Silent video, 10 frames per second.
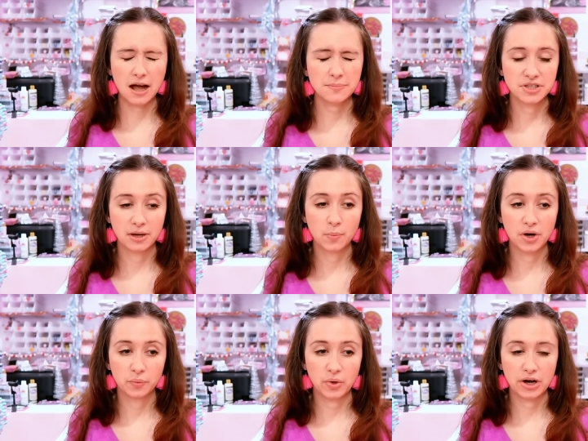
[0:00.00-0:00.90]
I'm
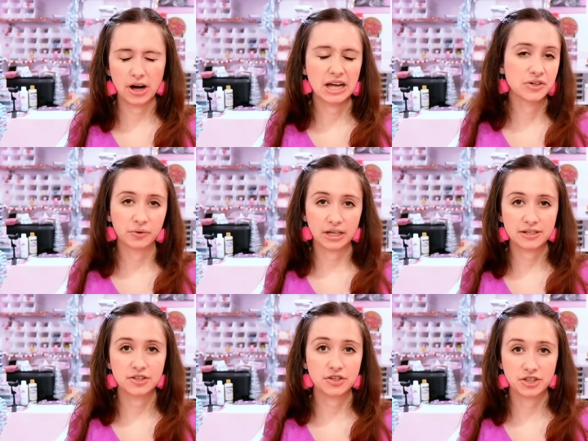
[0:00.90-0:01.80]
someone where I don't
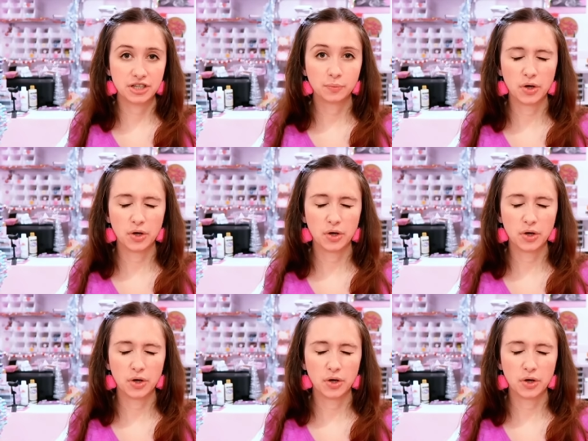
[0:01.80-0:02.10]
like to just sit